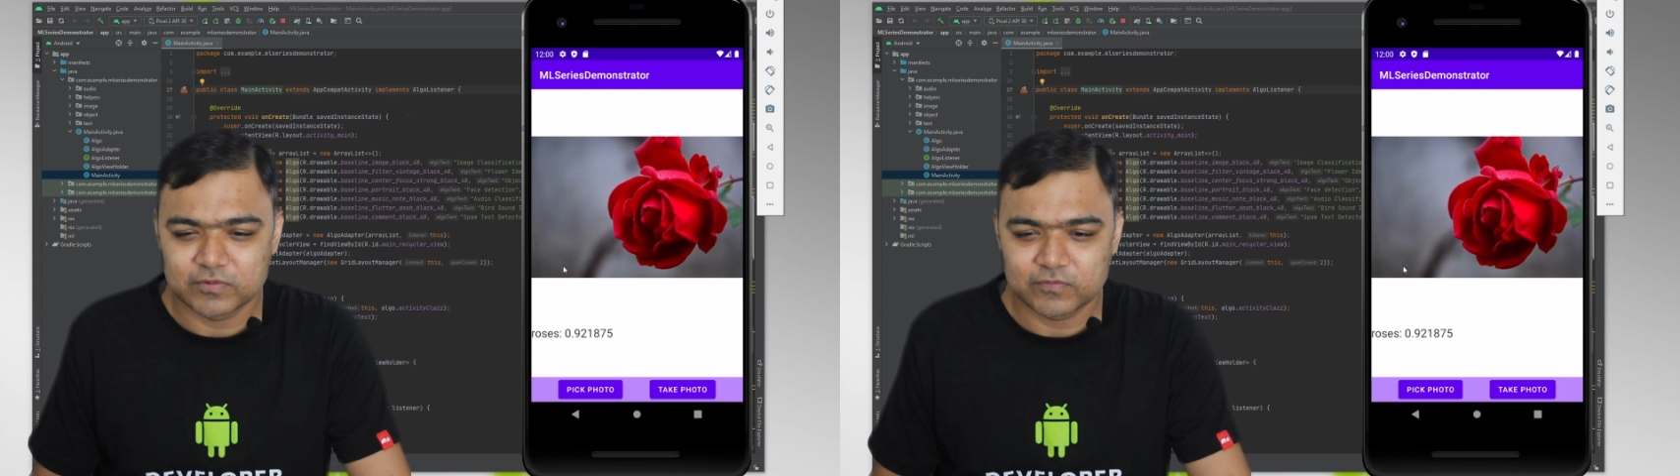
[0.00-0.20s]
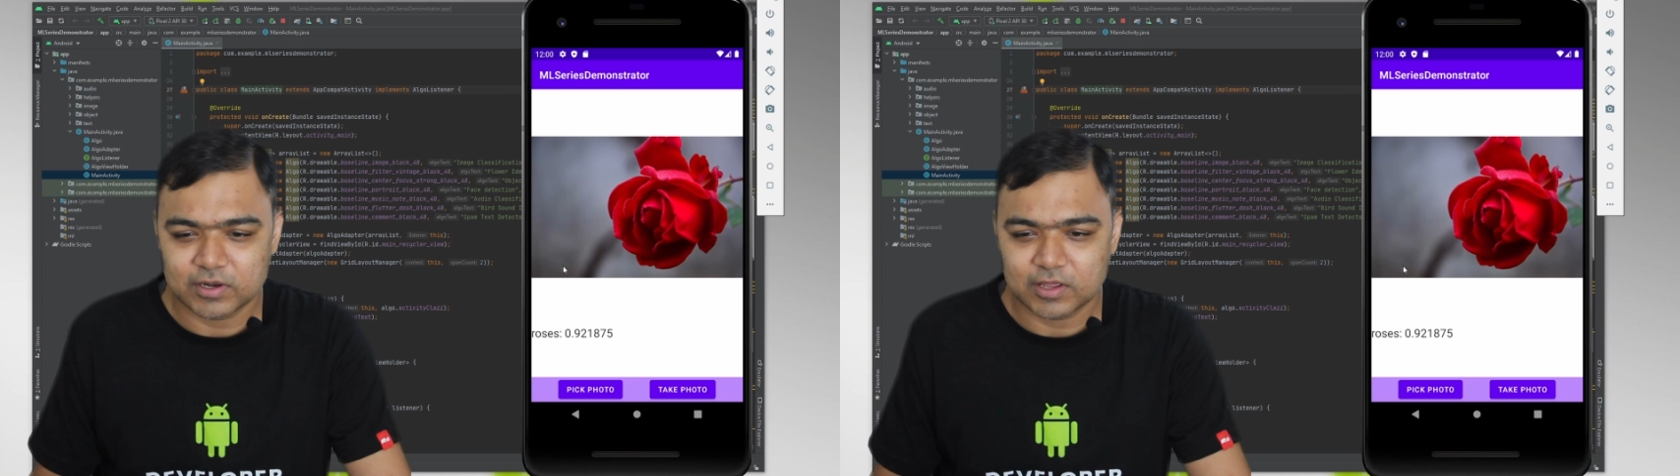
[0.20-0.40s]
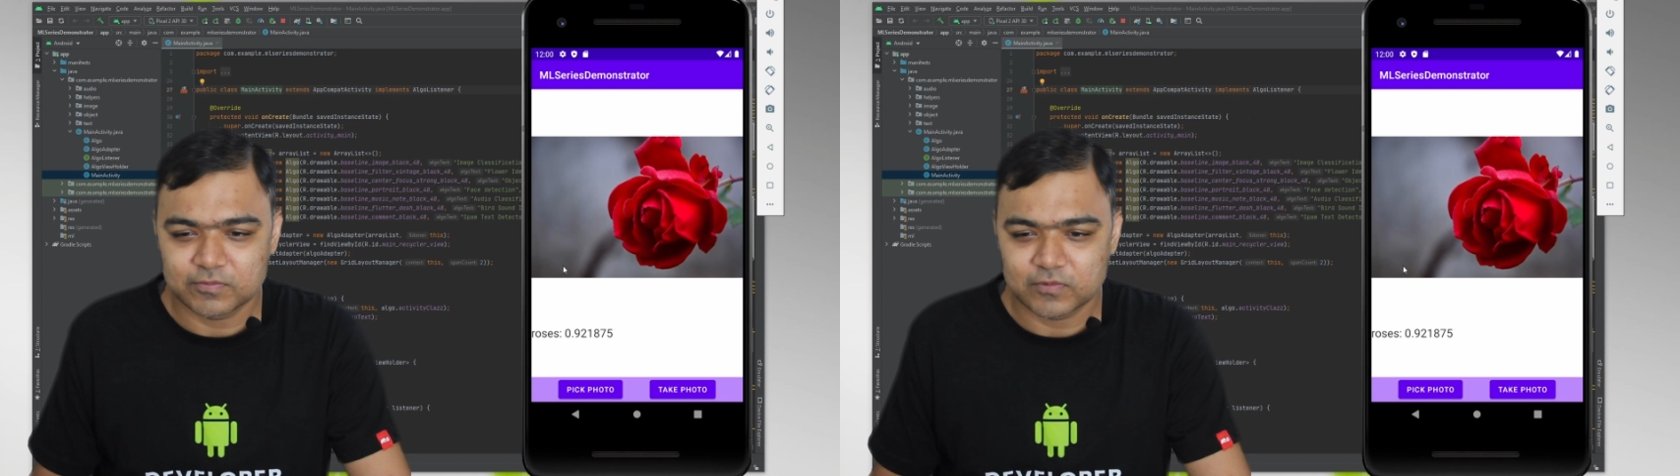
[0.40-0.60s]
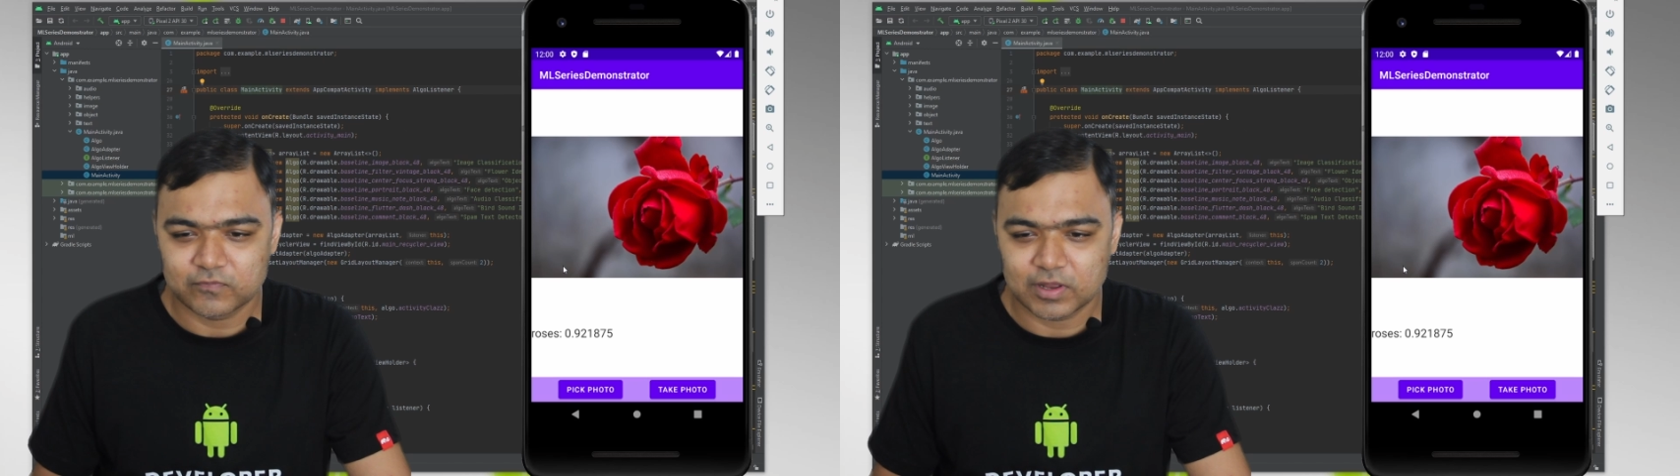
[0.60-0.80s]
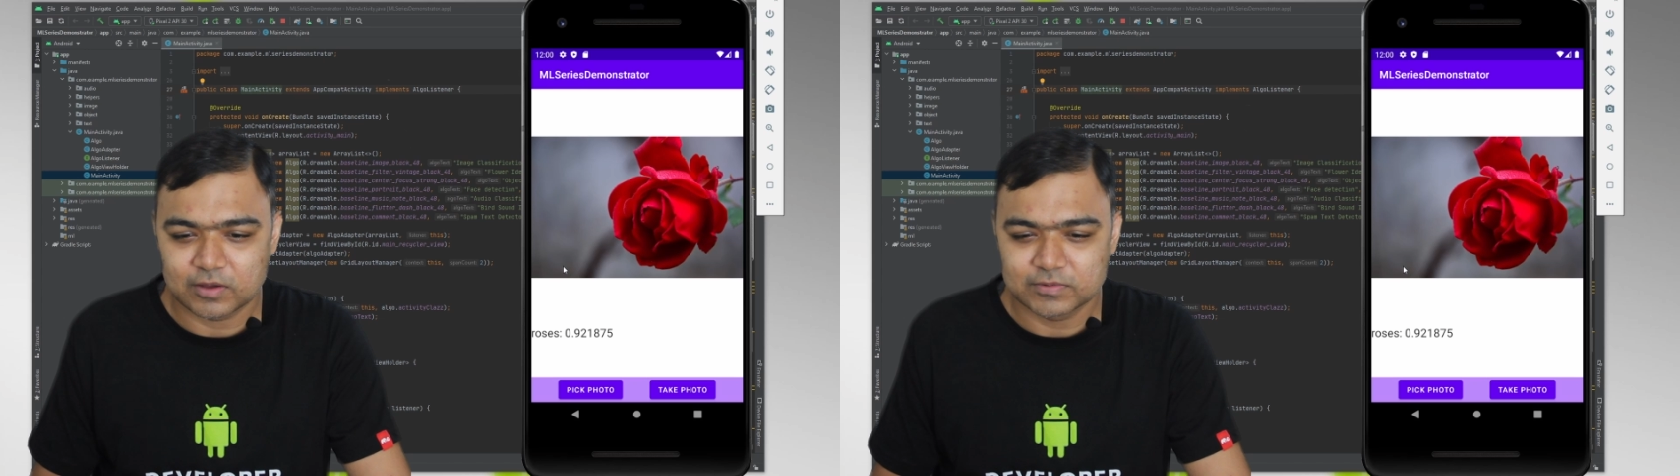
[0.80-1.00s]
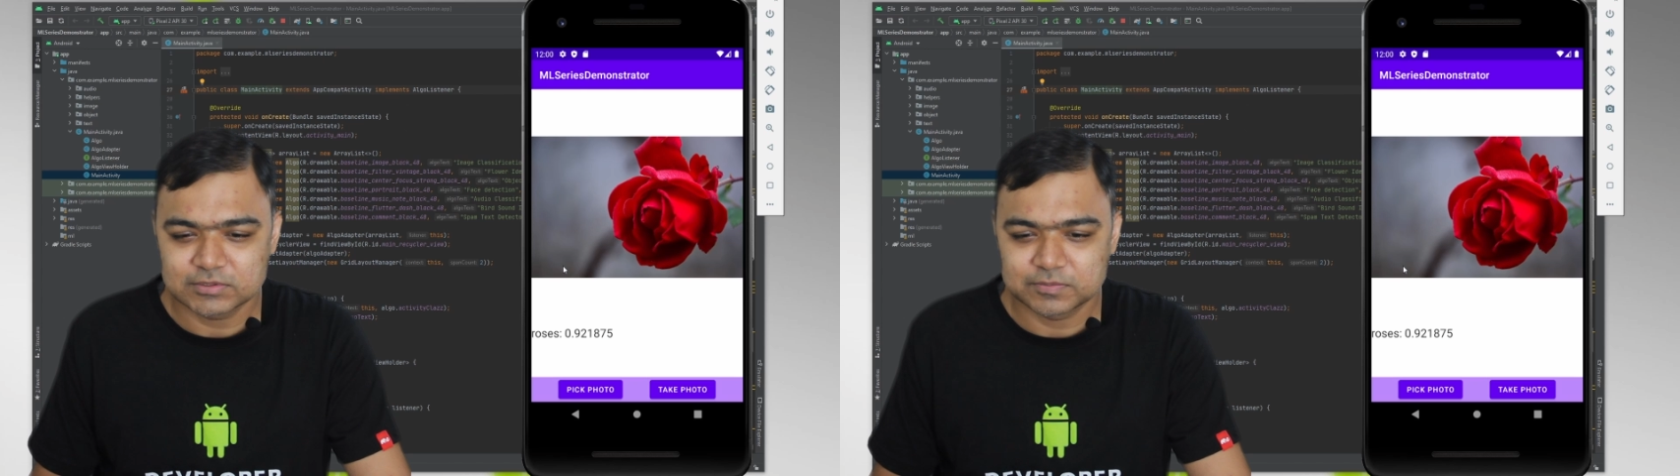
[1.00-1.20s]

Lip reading: different types of flowers